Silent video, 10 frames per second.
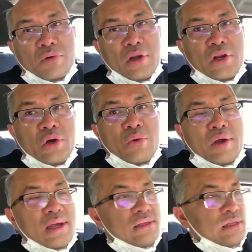you want to do
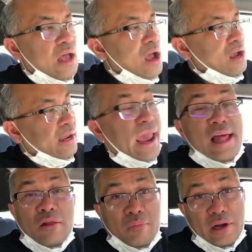is
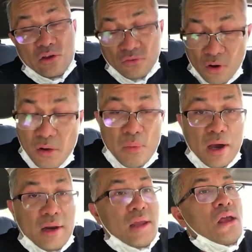calibrate your throttle
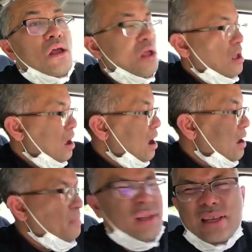body.
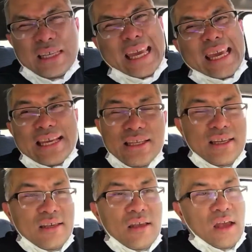Basically, it's
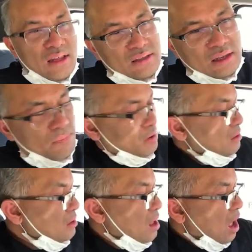easy and simple.
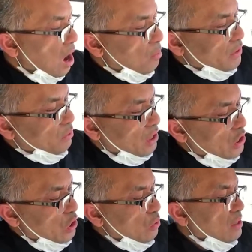What you want
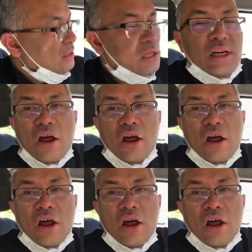to do is turn